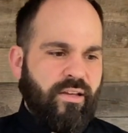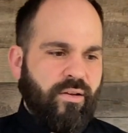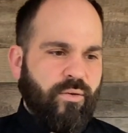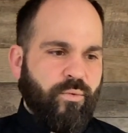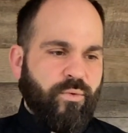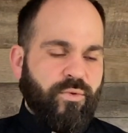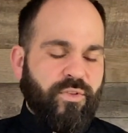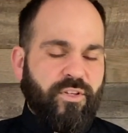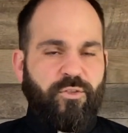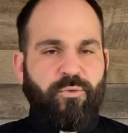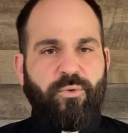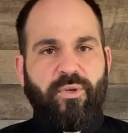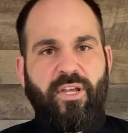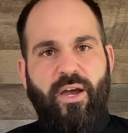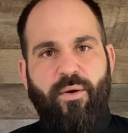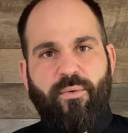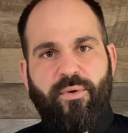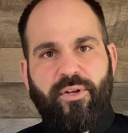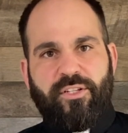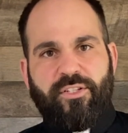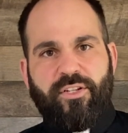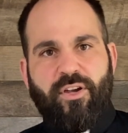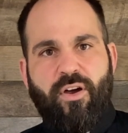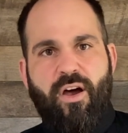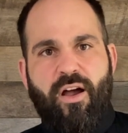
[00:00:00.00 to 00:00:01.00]
Well, this week I
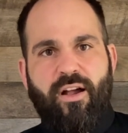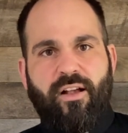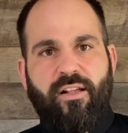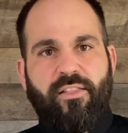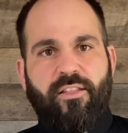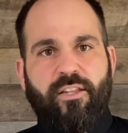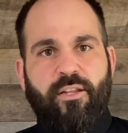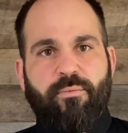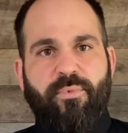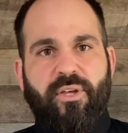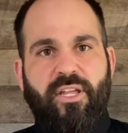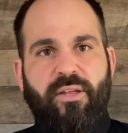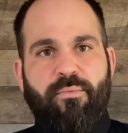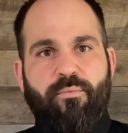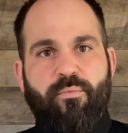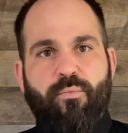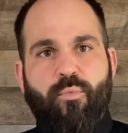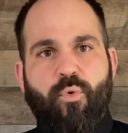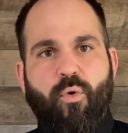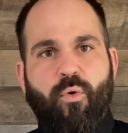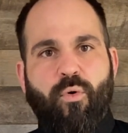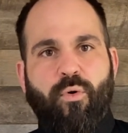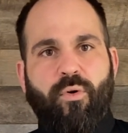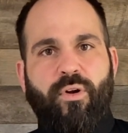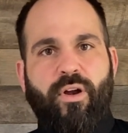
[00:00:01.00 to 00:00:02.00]
want to talk a little bit
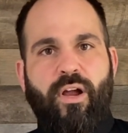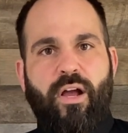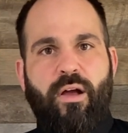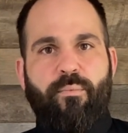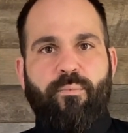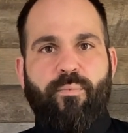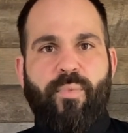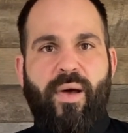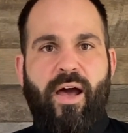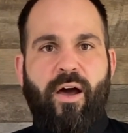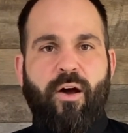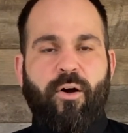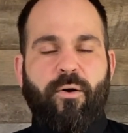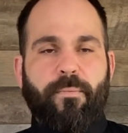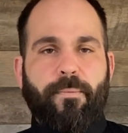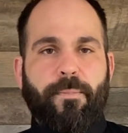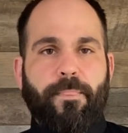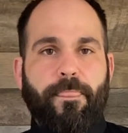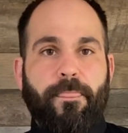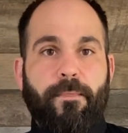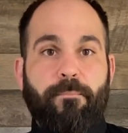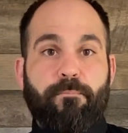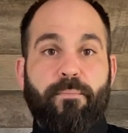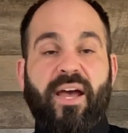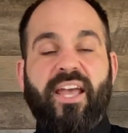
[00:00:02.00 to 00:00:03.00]
more about
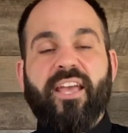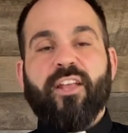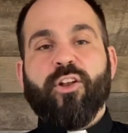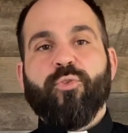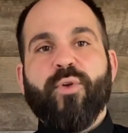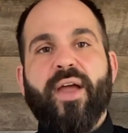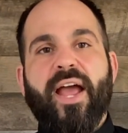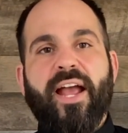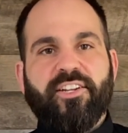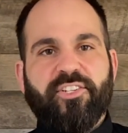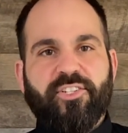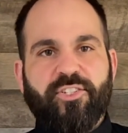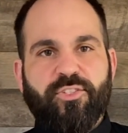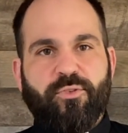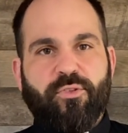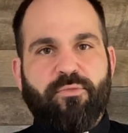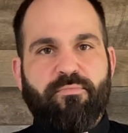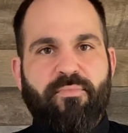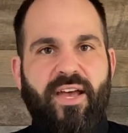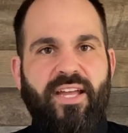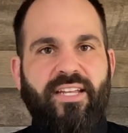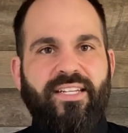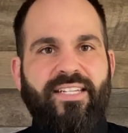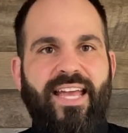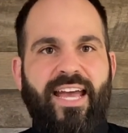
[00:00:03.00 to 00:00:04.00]
my interactions with
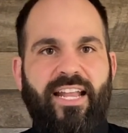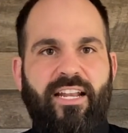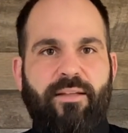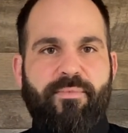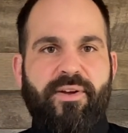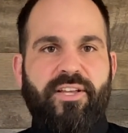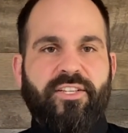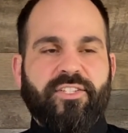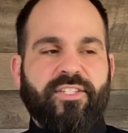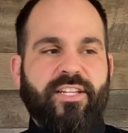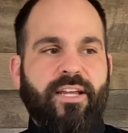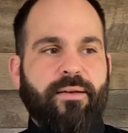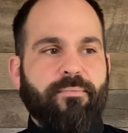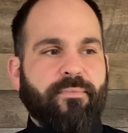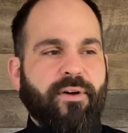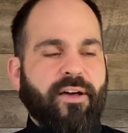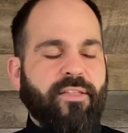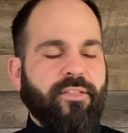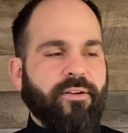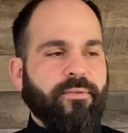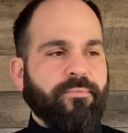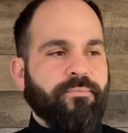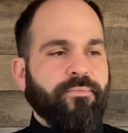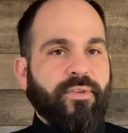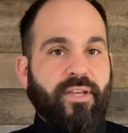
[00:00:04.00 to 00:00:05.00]
my dad and my
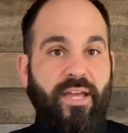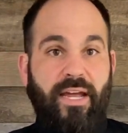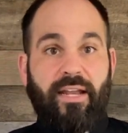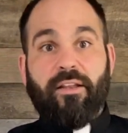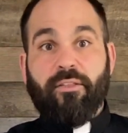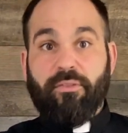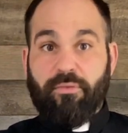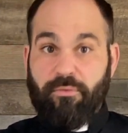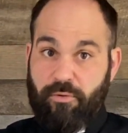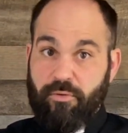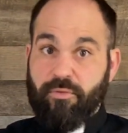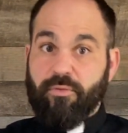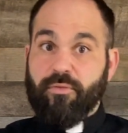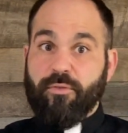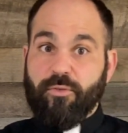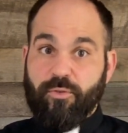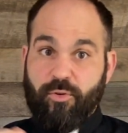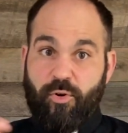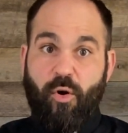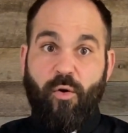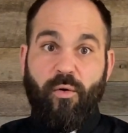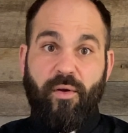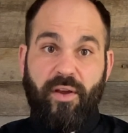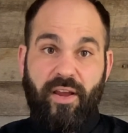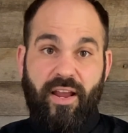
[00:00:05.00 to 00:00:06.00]
stepmother, kind of
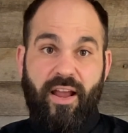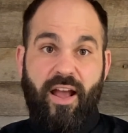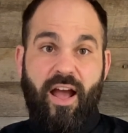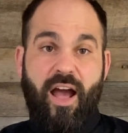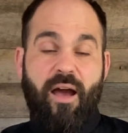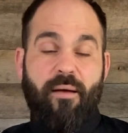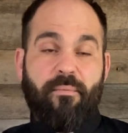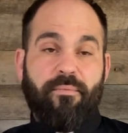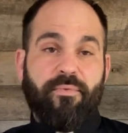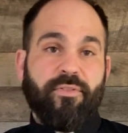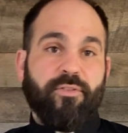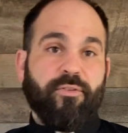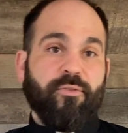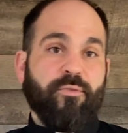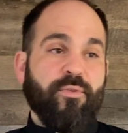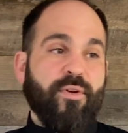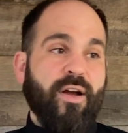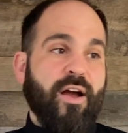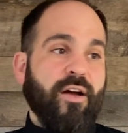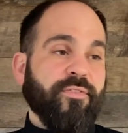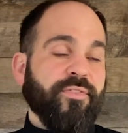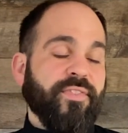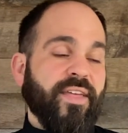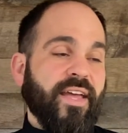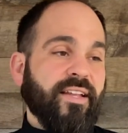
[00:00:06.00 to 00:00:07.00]
growing up
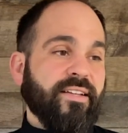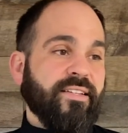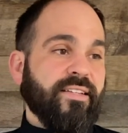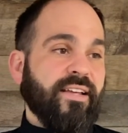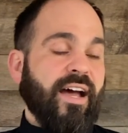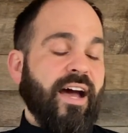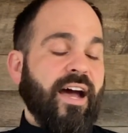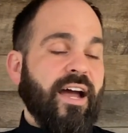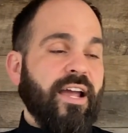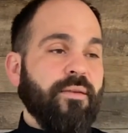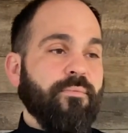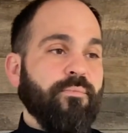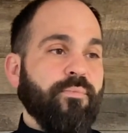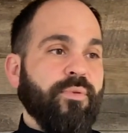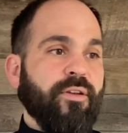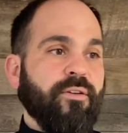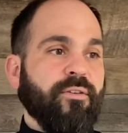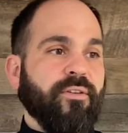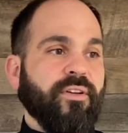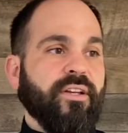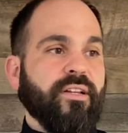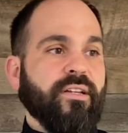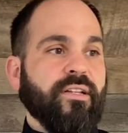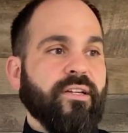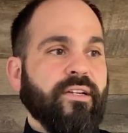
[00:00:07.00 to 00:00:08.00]
throughout that time
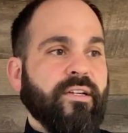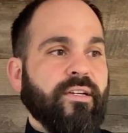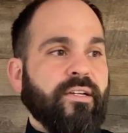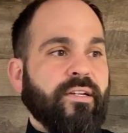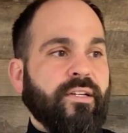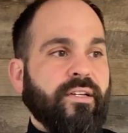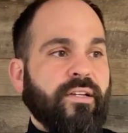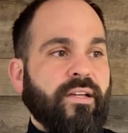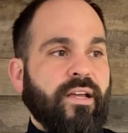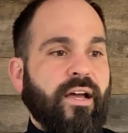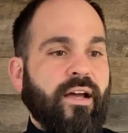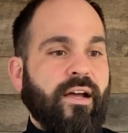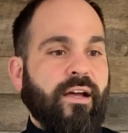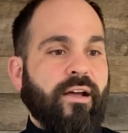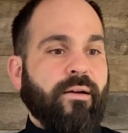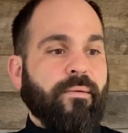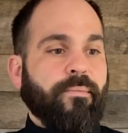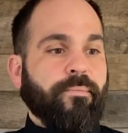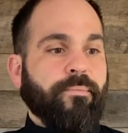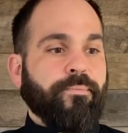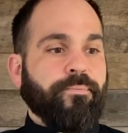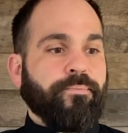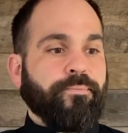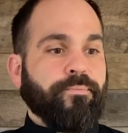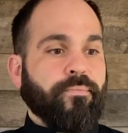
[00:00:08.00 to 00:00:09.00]
period.
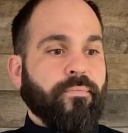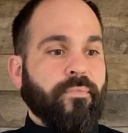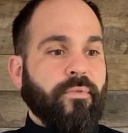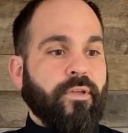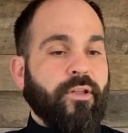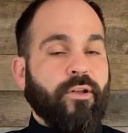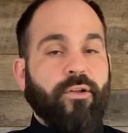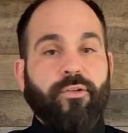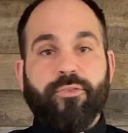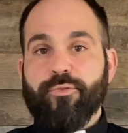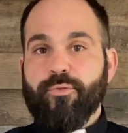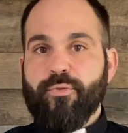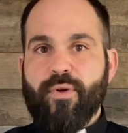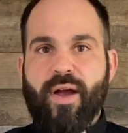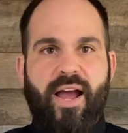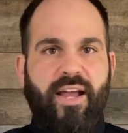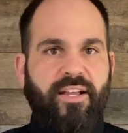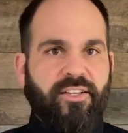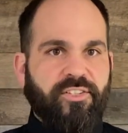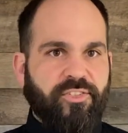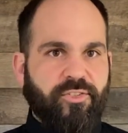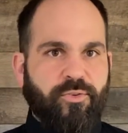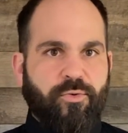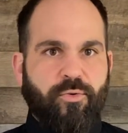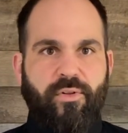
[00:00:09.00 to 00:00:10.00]
Through high
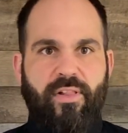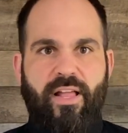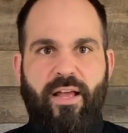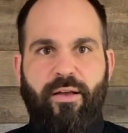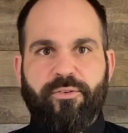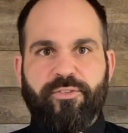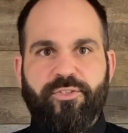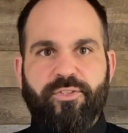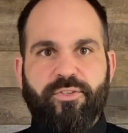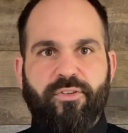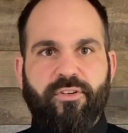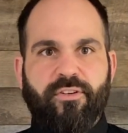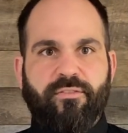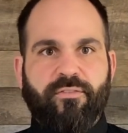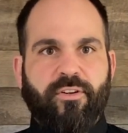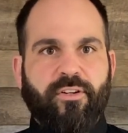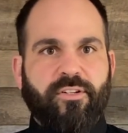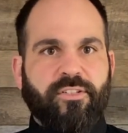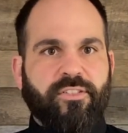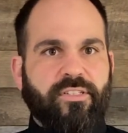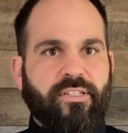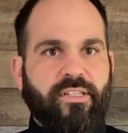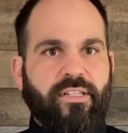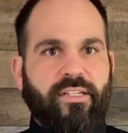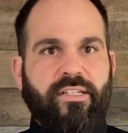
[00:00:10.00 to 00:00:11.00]
school, I was
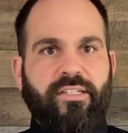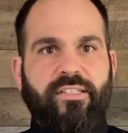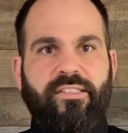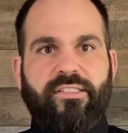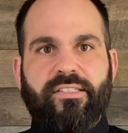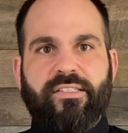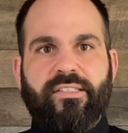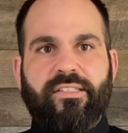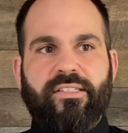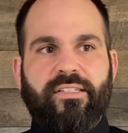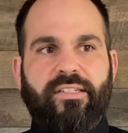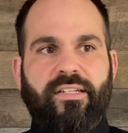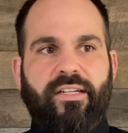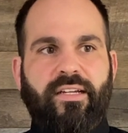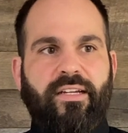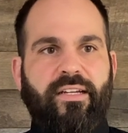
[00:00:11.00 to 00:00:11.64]
Universalist,